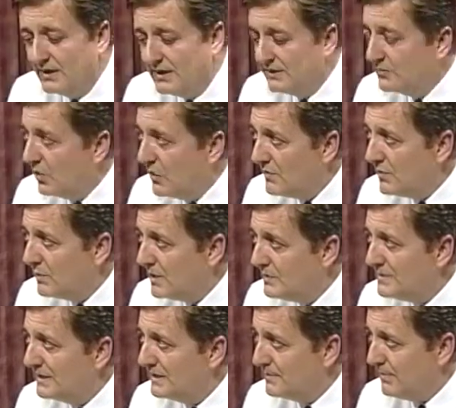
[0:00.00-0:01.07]
is
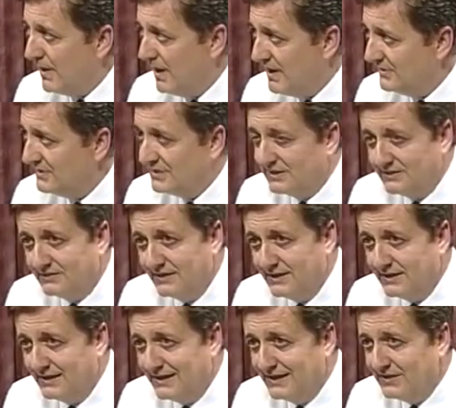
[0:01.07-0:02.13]
overwhelmingly positive.
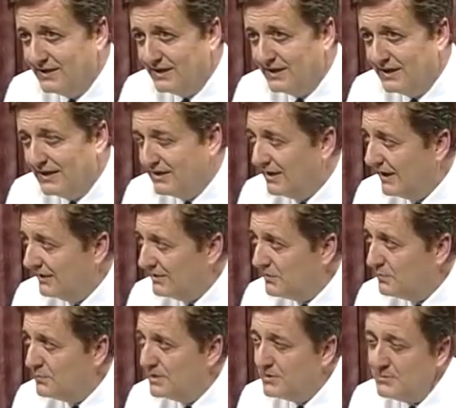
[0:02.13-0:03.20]
And I think
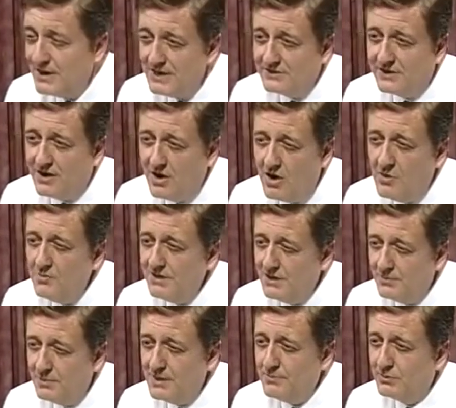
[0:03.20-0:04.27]
you'd be amazed at how many
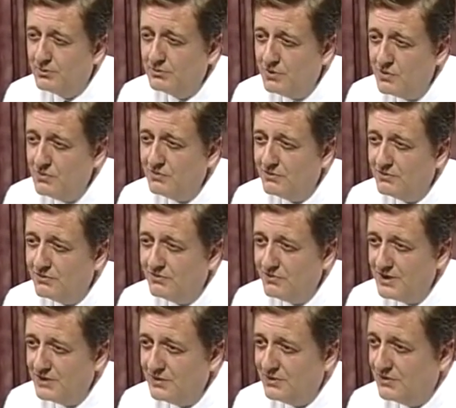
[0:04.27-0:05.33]
people don't
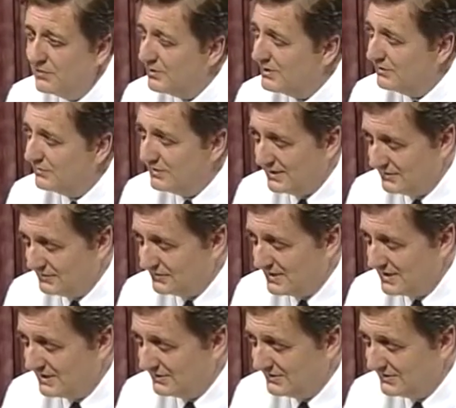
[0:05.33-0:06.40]
frequent
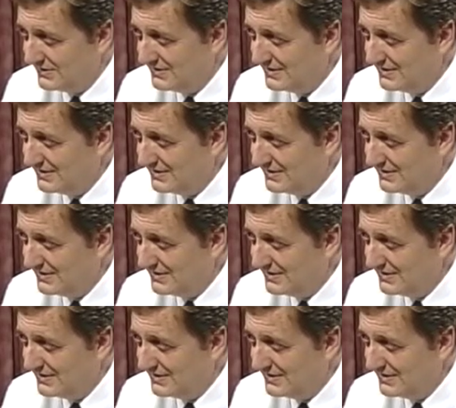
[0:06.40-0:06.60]
restaurants